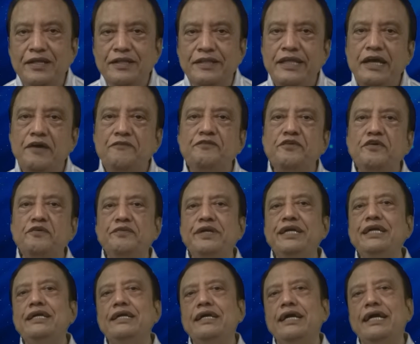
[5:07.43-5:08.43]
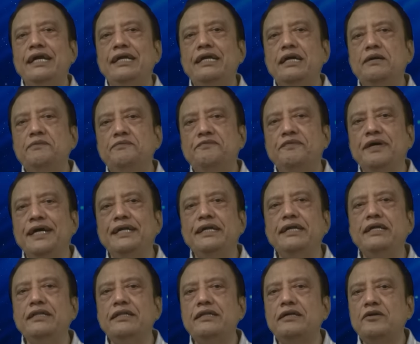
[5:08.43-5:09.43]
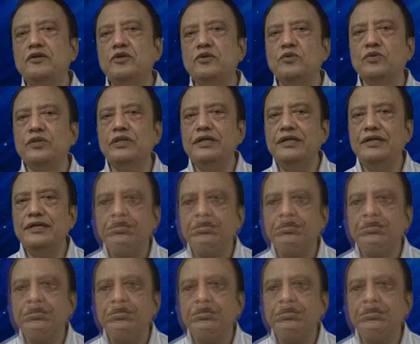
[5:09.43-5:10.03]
Therefore, we end up finding the truth.